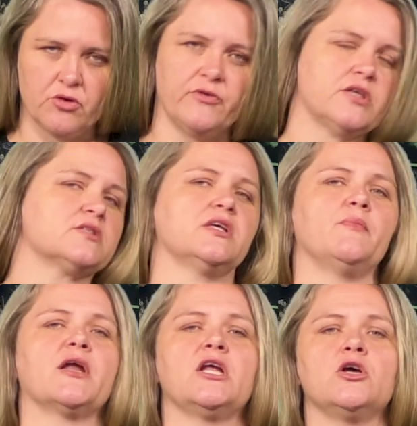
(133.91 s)
obviously,
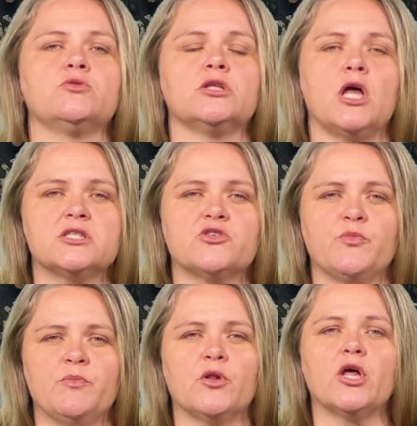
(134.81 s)
but I know that lots of
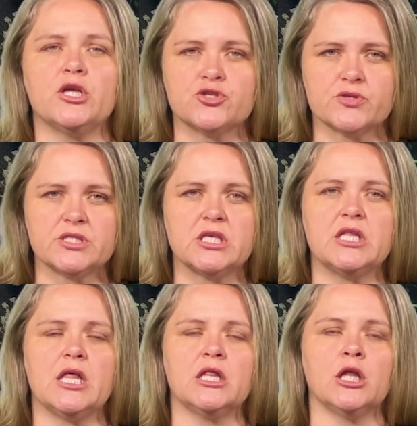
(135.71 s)
people are interested
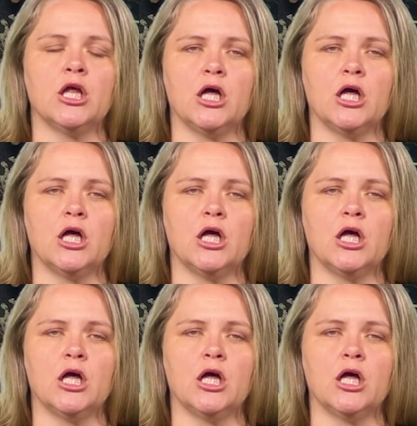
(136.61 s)
in